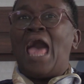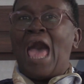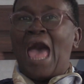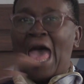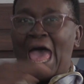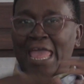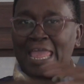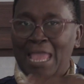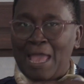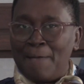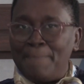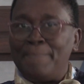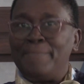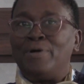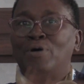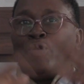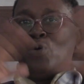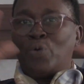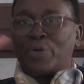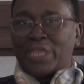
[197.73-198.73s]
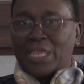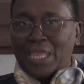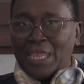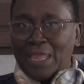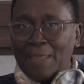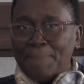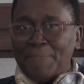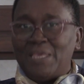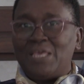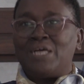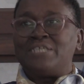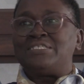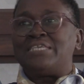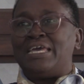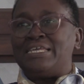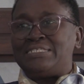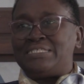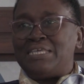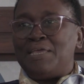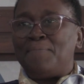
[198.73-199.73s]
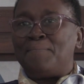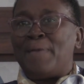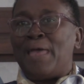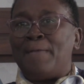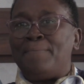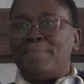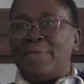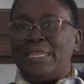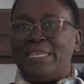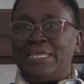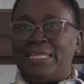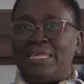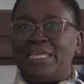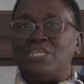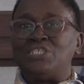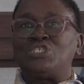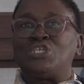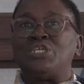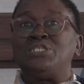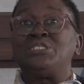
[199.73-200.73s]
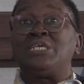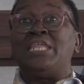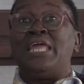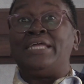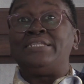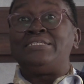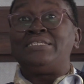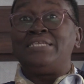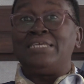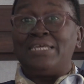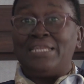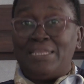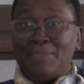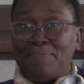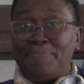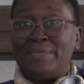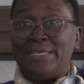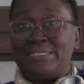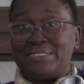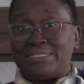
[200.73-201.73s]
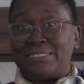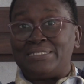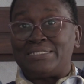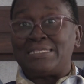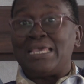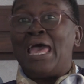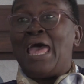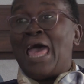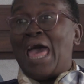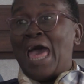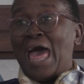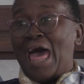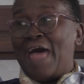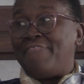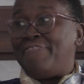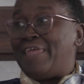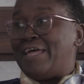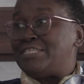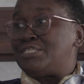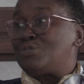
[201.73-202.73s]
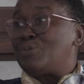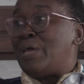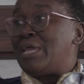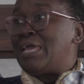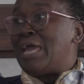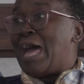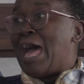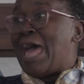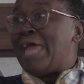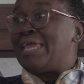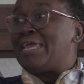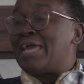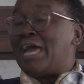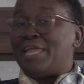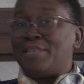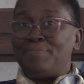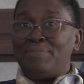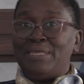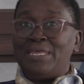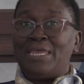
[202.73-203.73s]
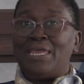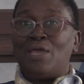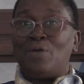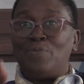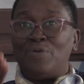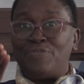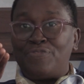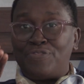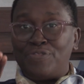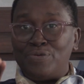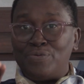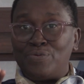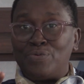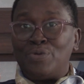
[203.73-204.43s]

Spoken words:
I am okay because I take my medications on a daily basis, and that's why I can be here with you.